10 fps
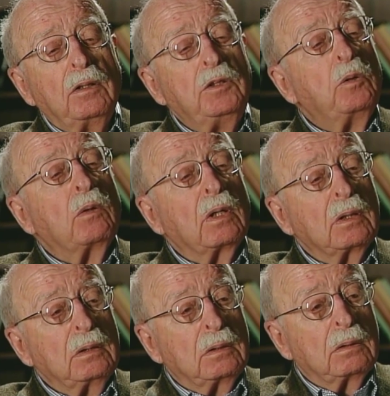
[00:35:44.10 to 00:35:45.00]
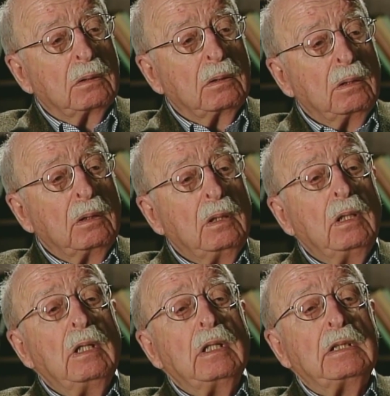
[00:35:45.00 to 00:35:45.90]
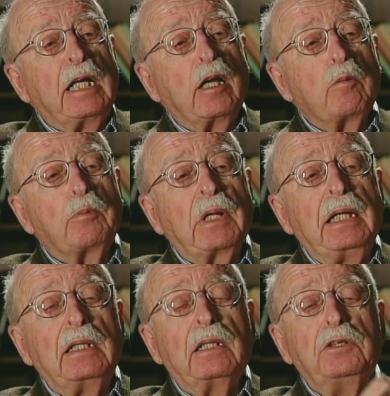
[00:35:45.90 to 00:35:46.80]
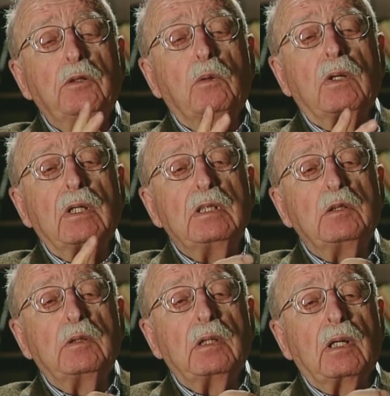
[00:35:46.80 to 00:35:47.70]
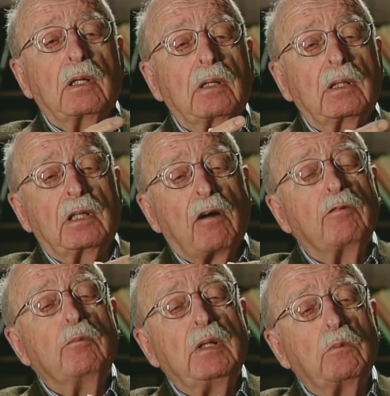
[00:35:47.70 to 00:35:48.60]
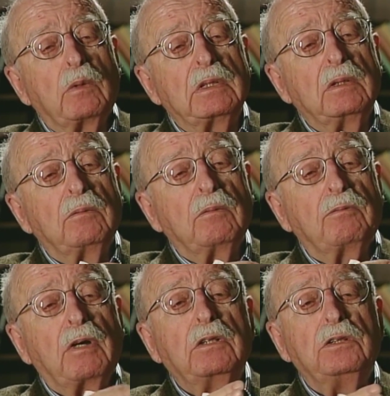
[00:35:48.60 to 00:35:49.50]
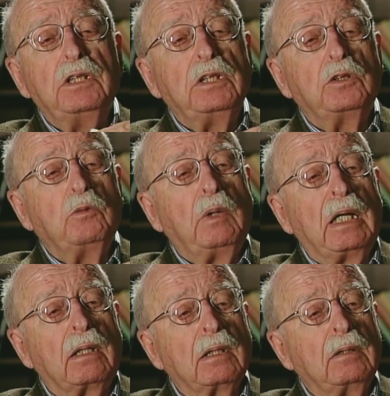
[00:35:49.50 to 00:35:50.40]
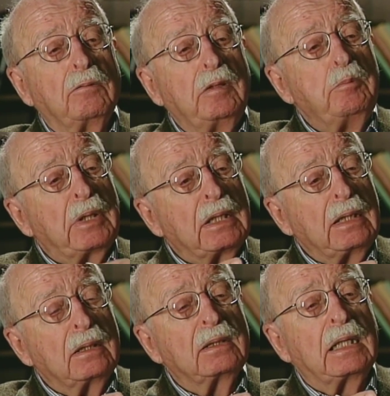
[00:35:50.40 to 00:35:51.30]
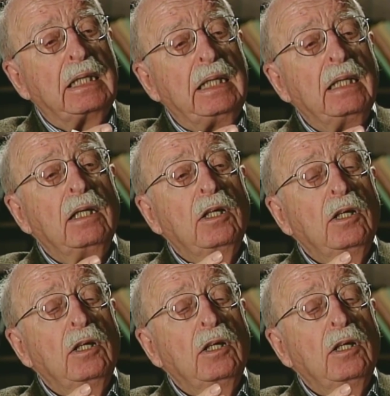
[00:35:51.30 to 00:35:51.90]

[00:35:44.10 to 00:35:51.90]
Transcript: New Orleans to help the, the New Orleans uh, government wasn't functioning too well in rebuilding the city,